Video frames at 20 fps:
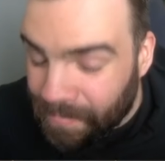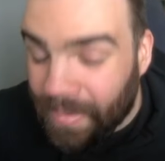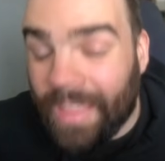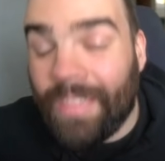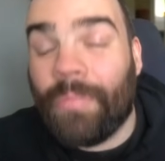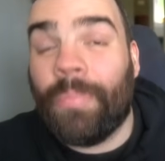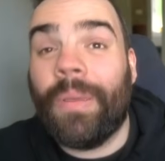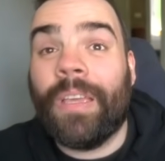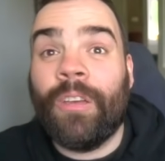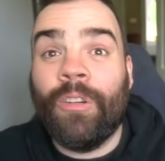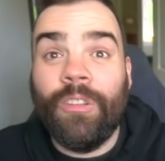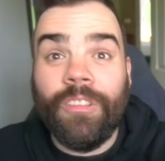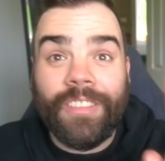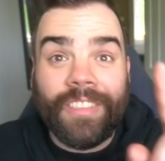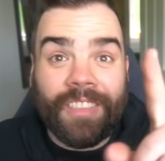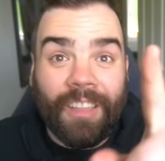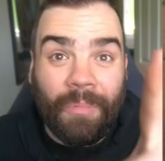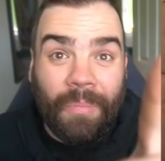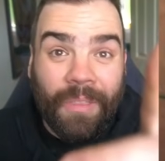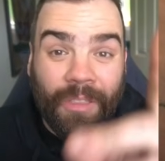It's
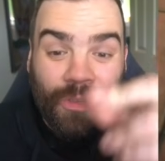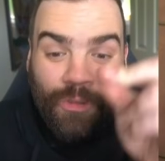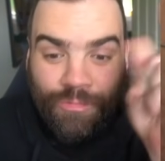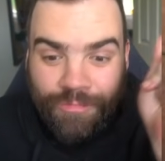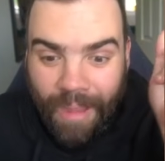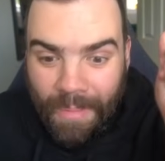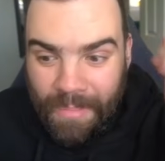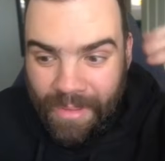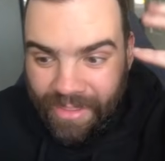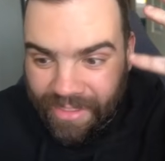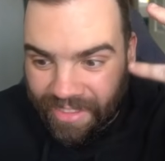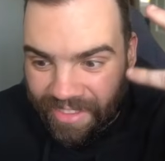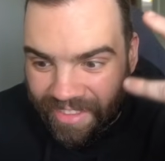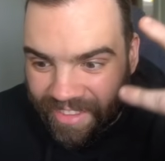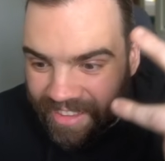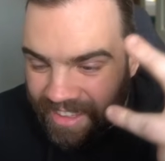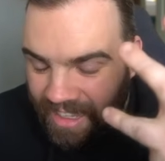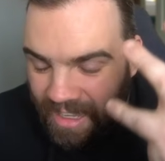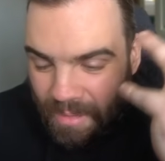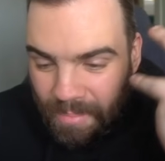because there's been tremors.
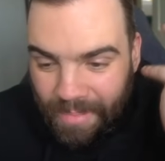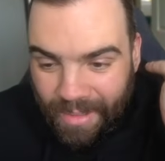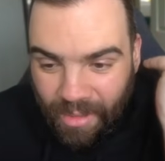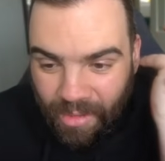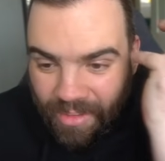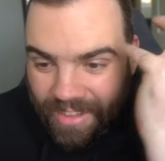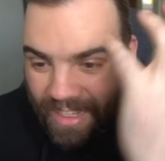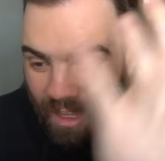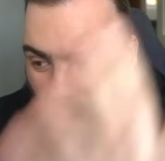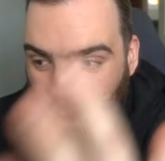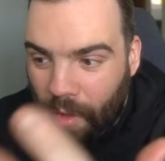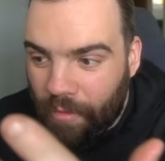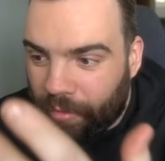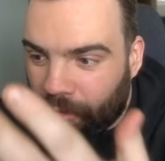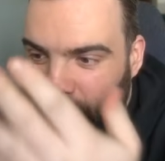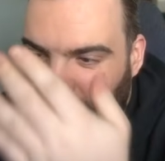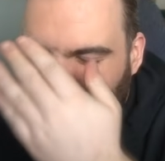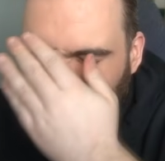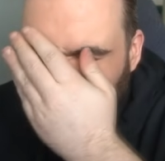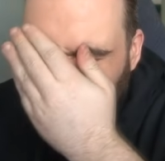Because of the
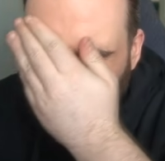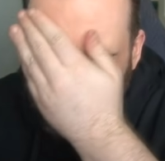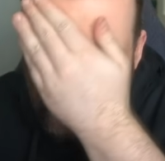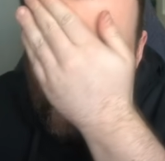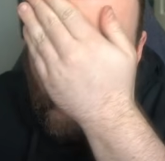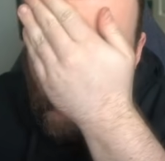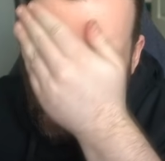earthquake.